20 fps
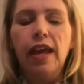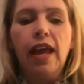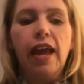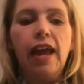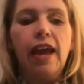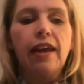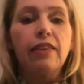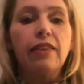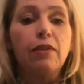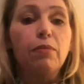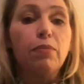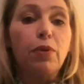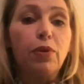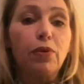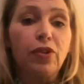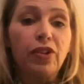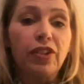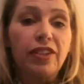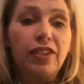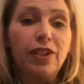And the
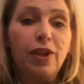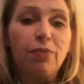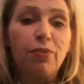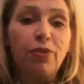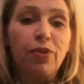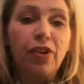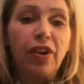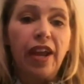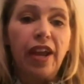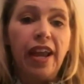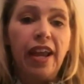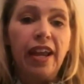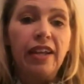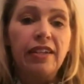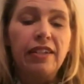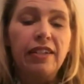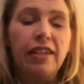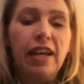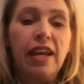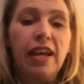bonus number
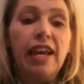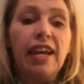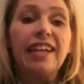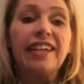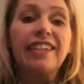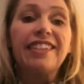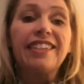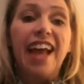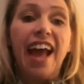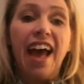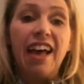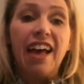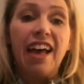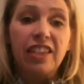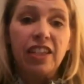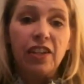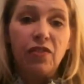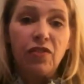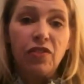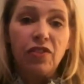8 is
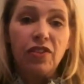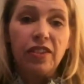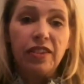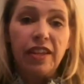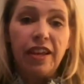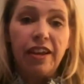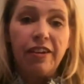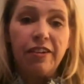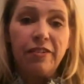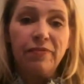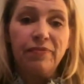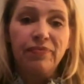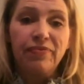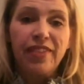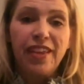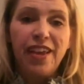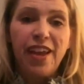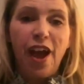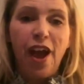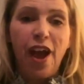ask for the sale.
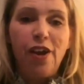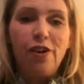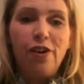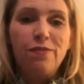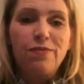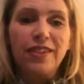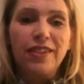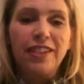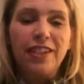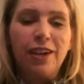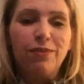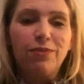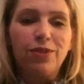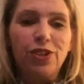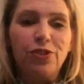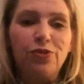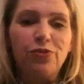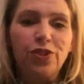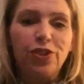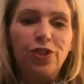I hope this helped
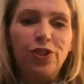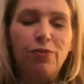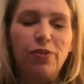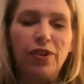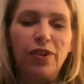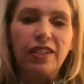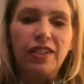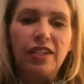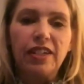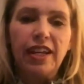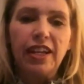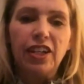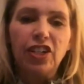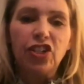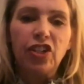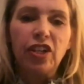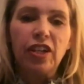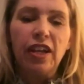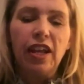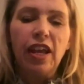you with your
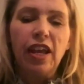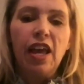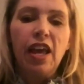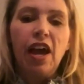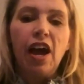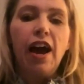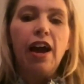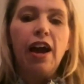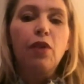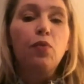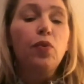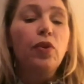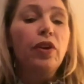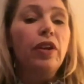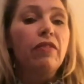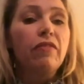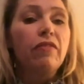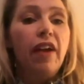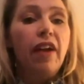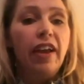presentation. I would
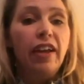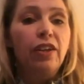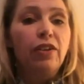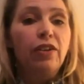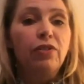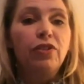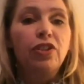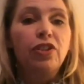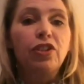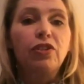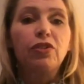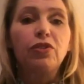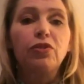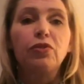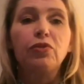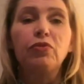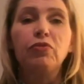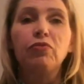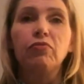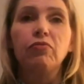invite you
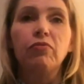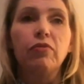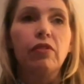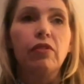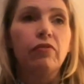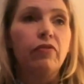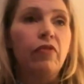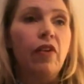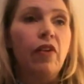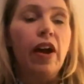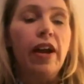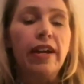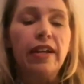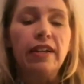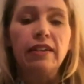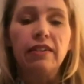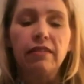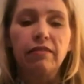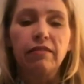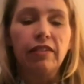to
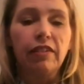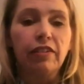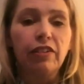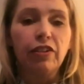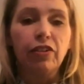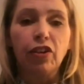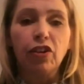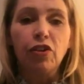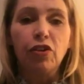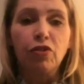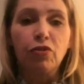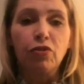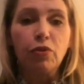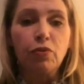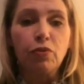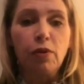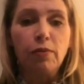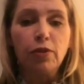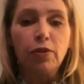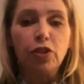you can go to
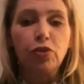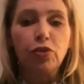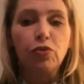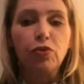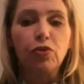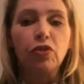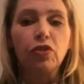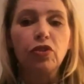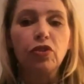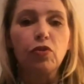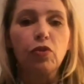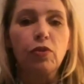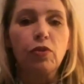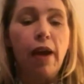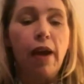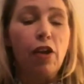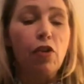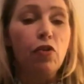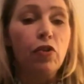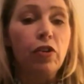Aroma Tools or
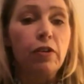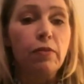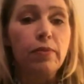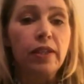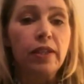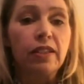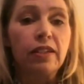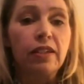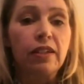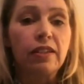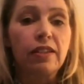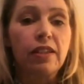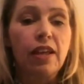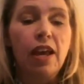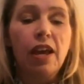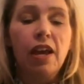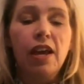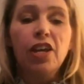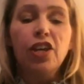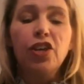My Oil Business.
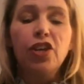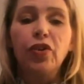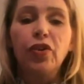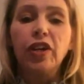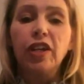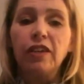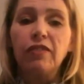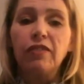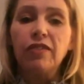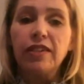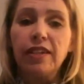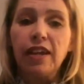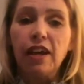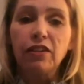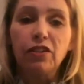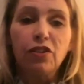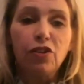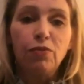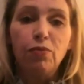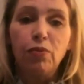You can even
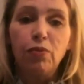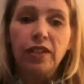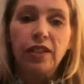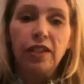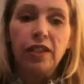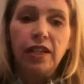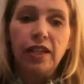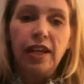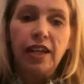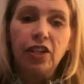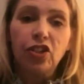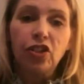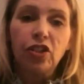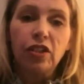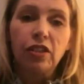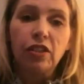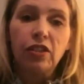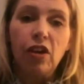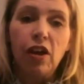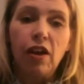download
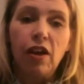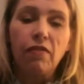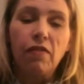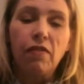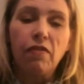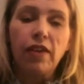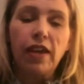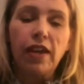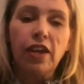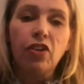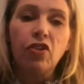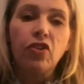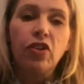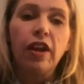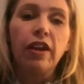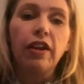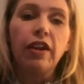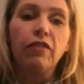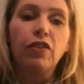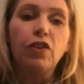presentations off of the
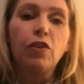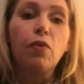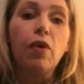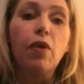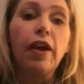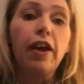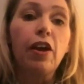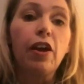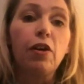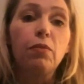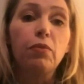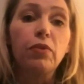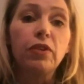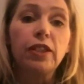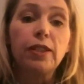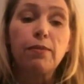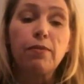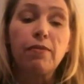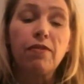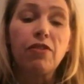internet if you want help with
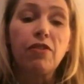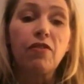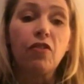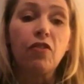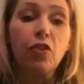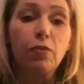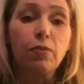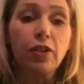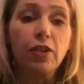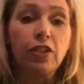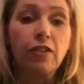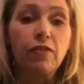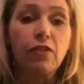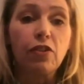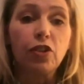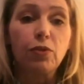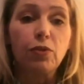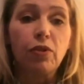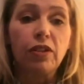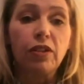some of the verbiage of
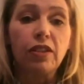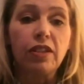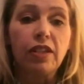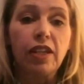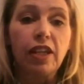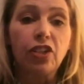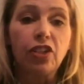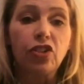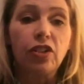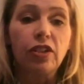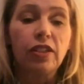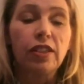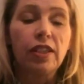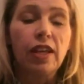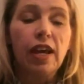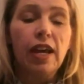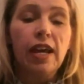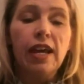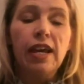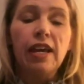those presentations.
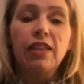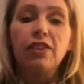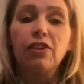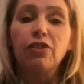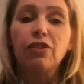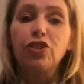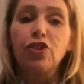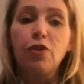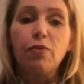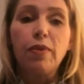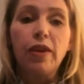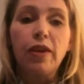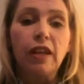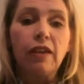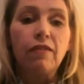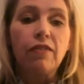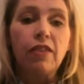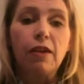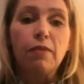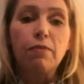There's so many
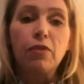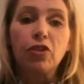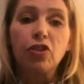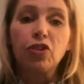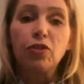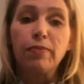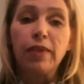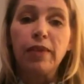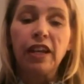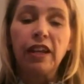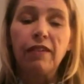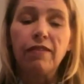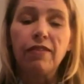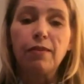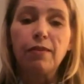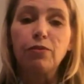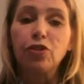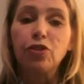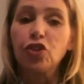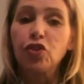of them. Many of
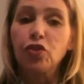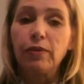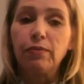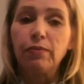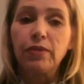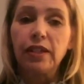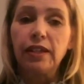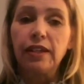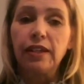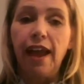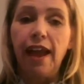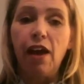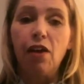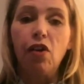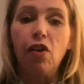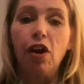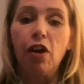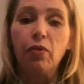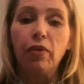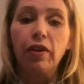them are scripted
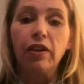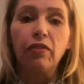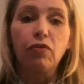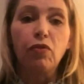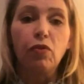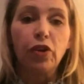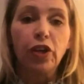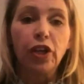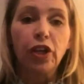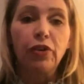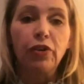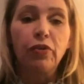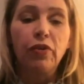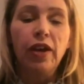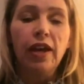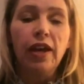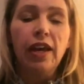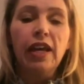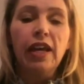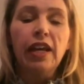out already for you.
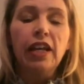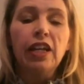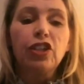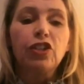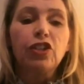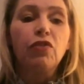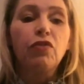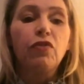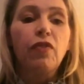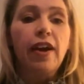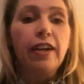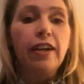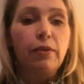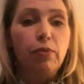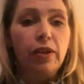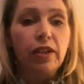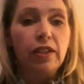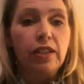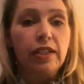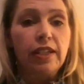So find a
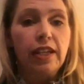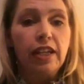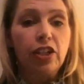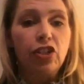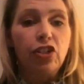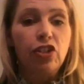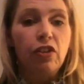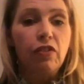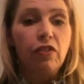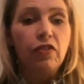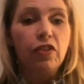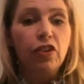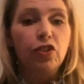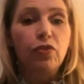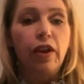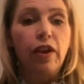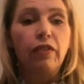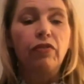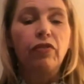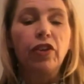presentation that feels
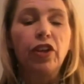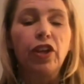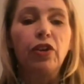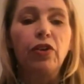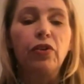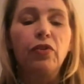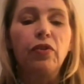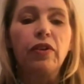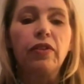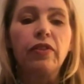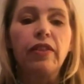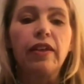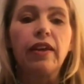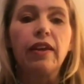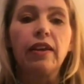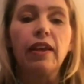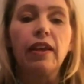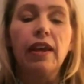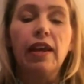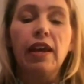right for you and
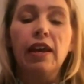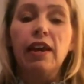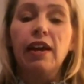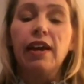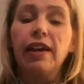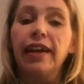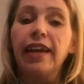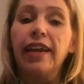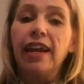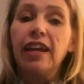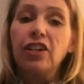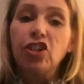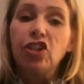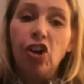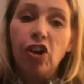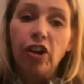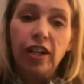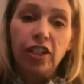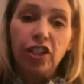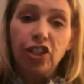that, again,
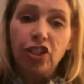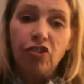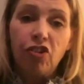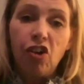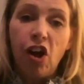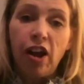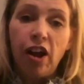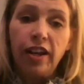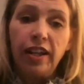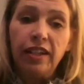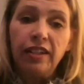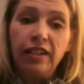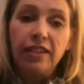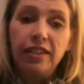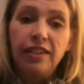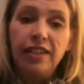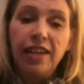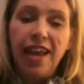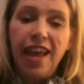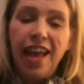targets your
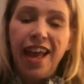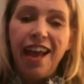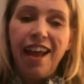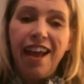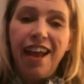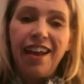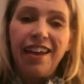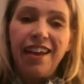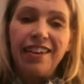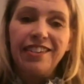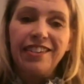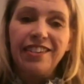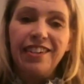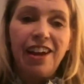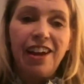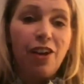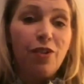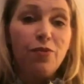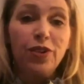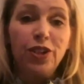audience. And
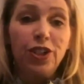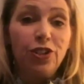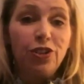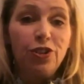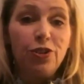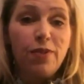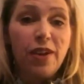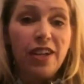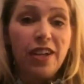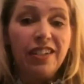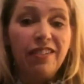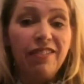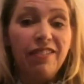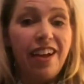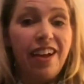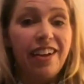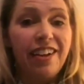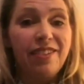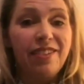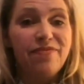I wish you the best of
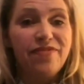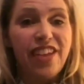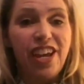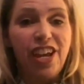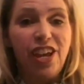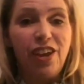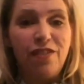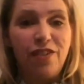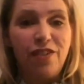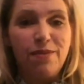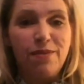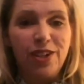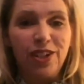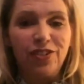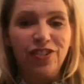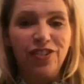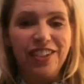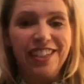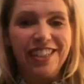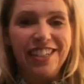luck. Thank you very much
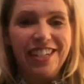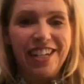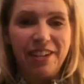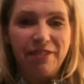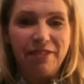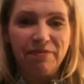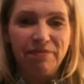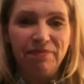for listening.